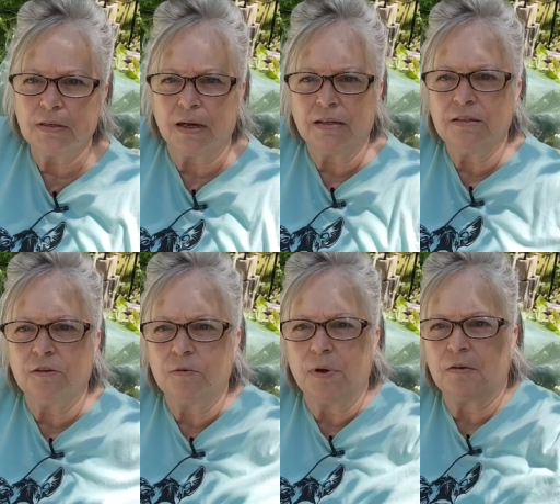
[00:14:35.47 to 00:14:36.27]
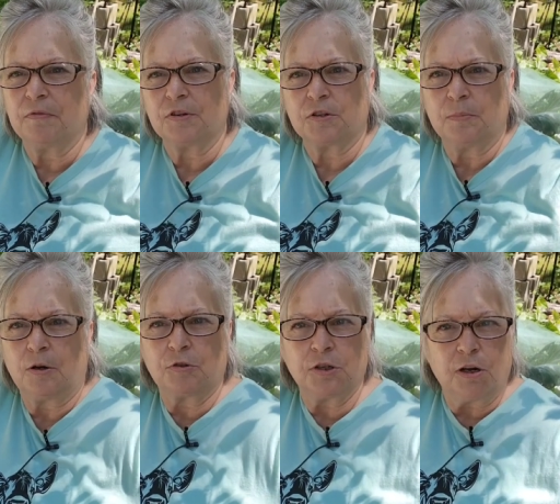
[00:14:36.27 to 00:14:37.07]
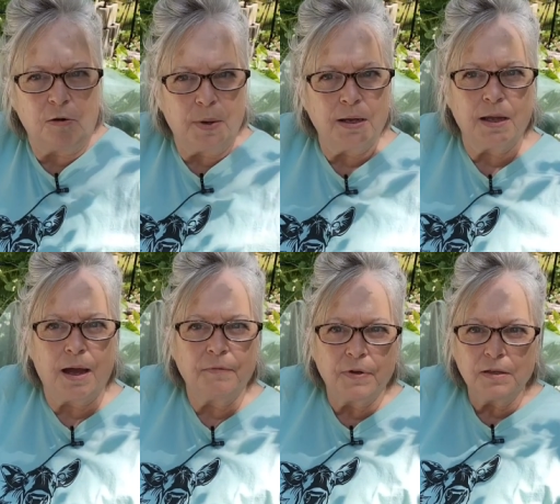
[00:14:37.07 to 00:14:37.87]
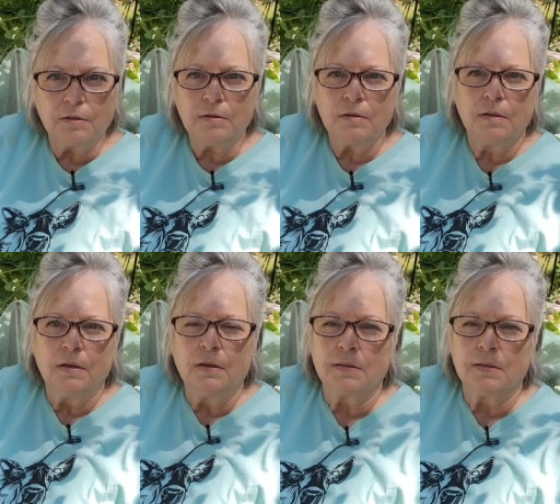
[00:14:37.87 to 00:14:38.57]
Because I didn't know about fish emulsion all my life either.